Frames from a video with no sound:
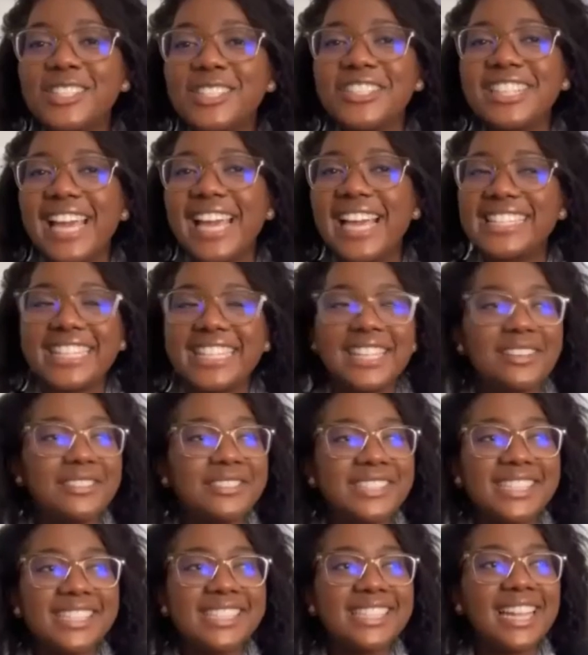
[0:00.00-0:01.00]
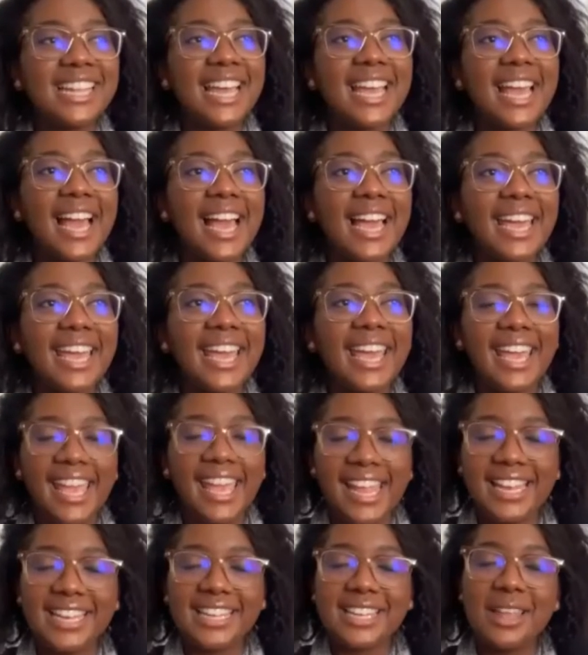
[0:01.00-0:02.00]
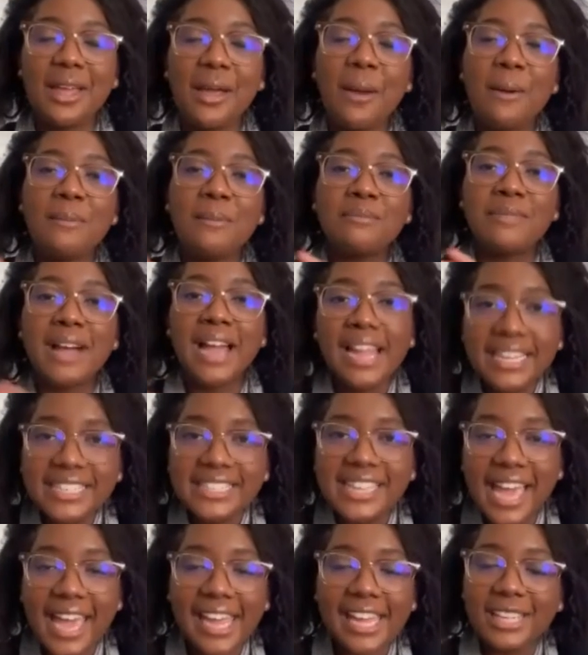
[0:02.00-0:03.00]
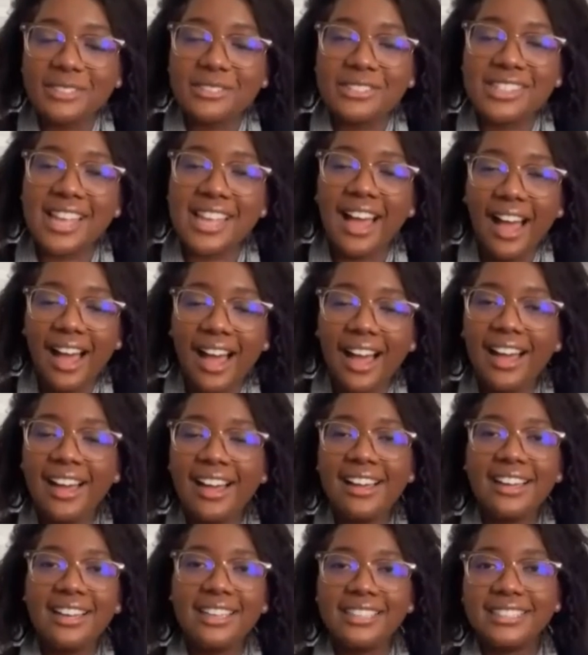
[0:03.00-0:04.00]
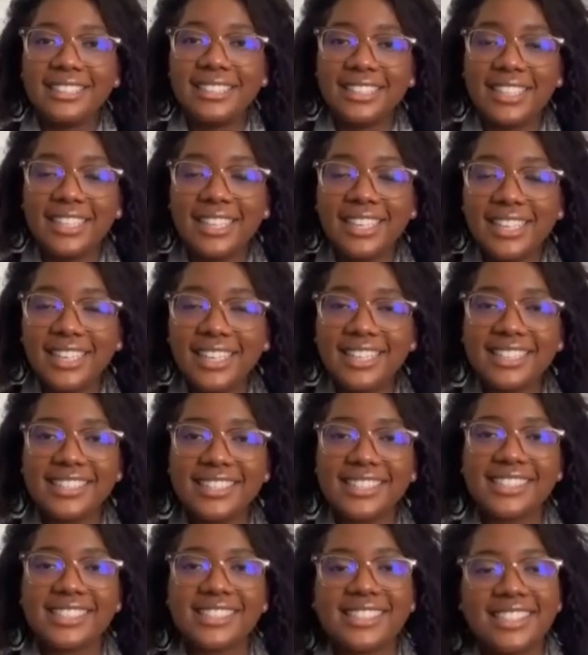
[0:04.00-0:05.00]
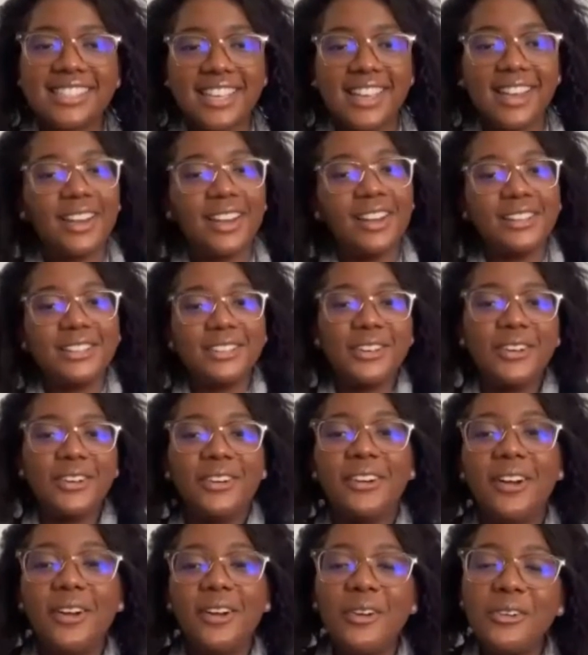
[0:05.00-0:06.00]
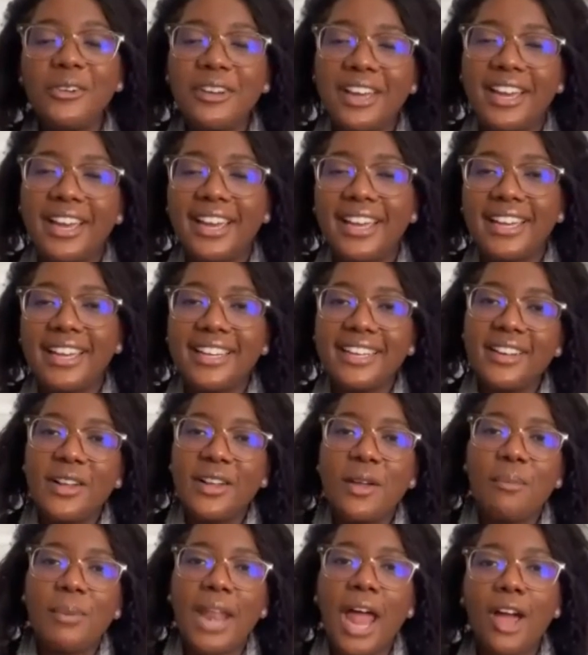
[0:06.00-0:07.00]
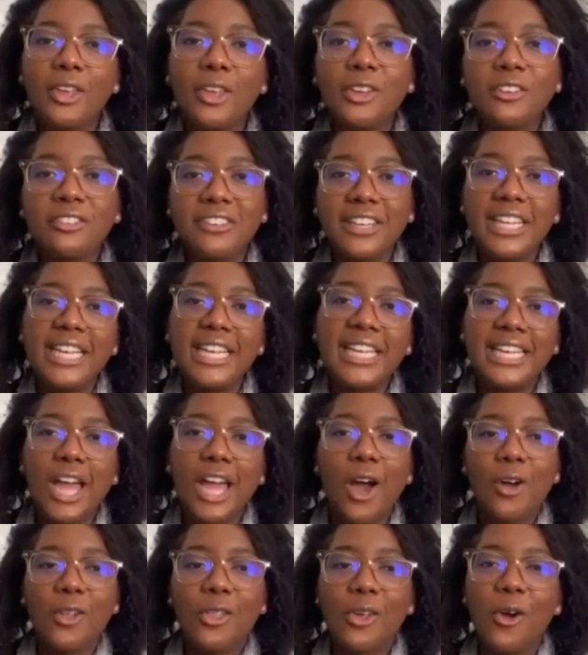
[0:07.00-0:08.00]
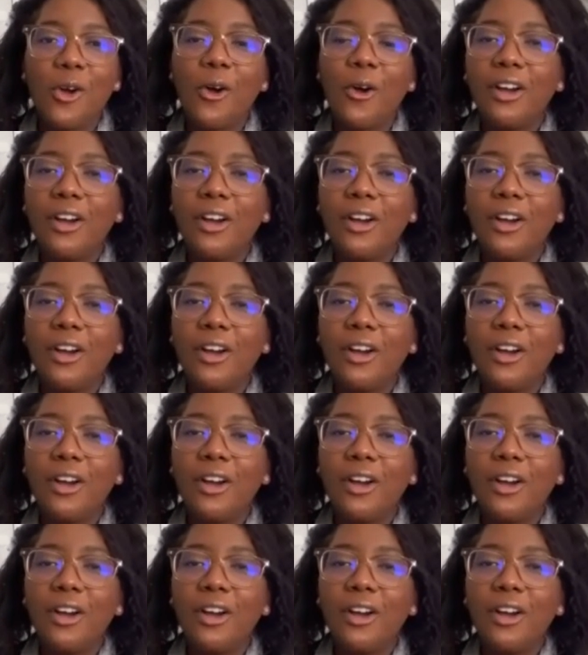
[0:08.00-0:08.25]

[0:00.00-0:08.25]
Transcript: days, and I'm just like, I hate mind games. Jeez. Yeah, no. Okay. Yeah. But how are you feeling now, though?